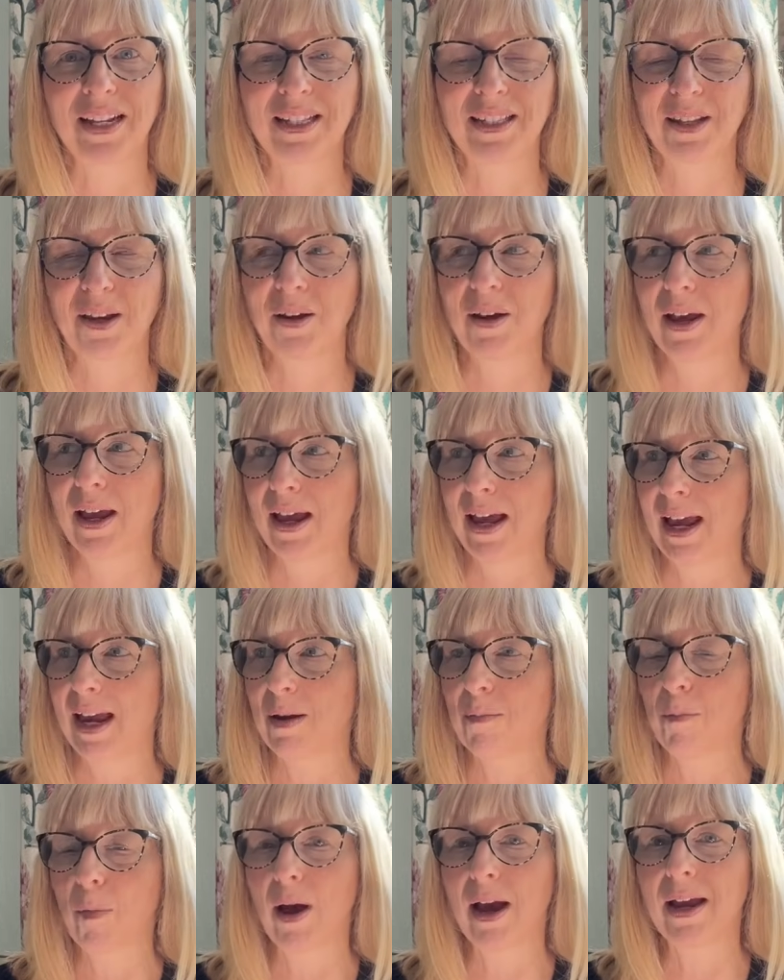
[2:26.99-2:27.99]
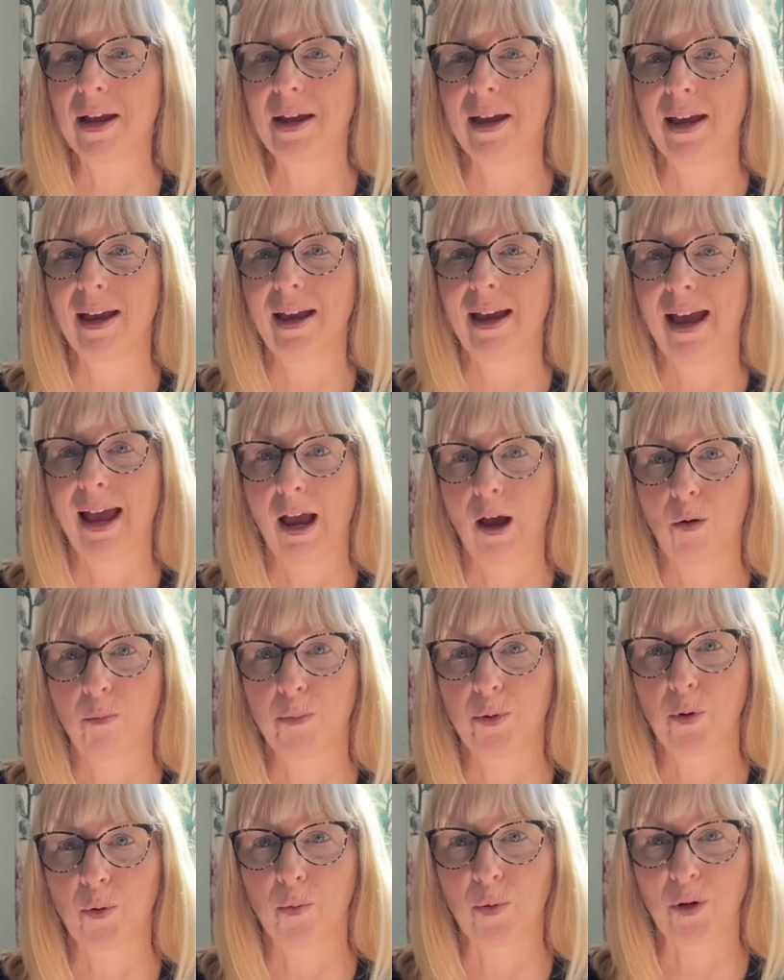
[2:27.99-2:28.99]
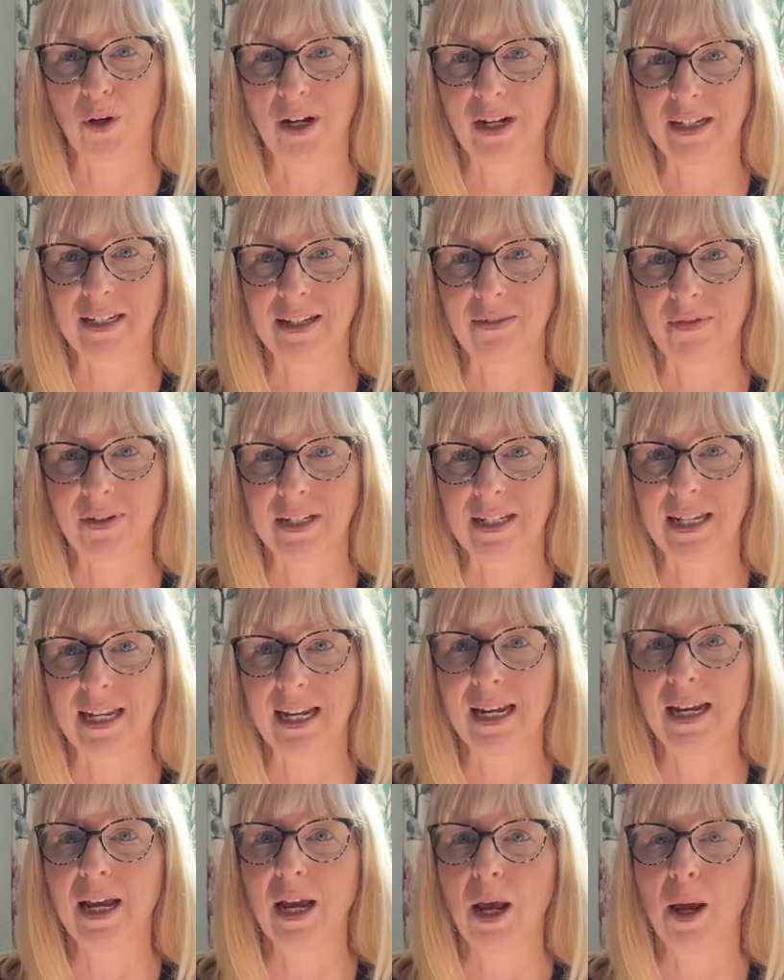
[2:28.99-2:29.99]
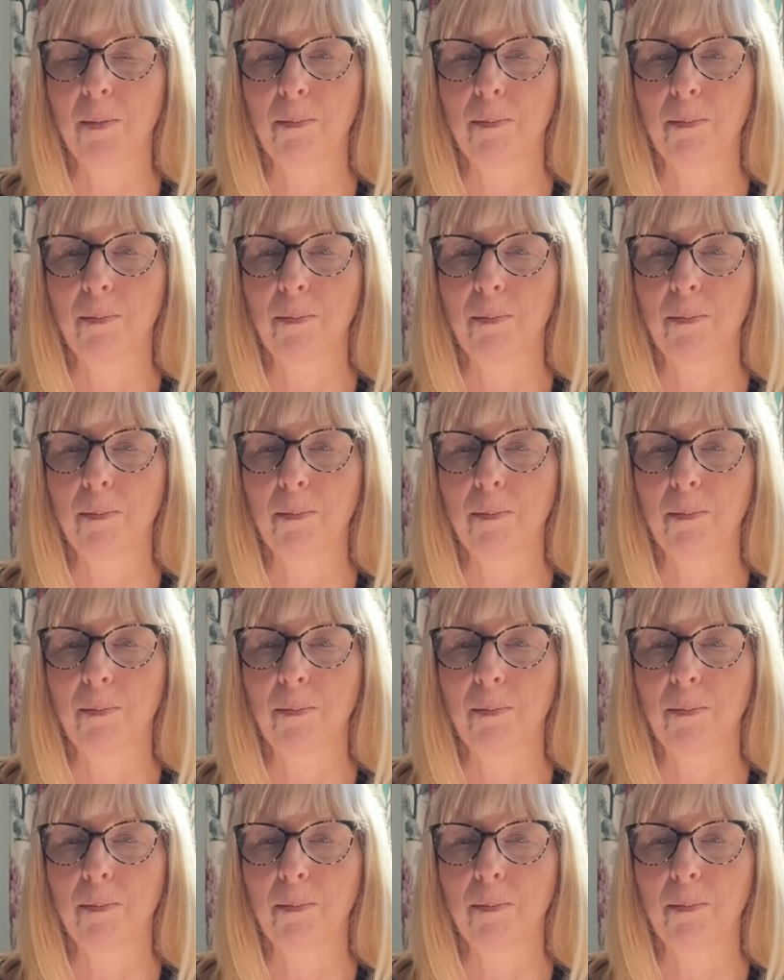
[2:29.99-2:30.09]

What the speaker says: So it might help your productivity,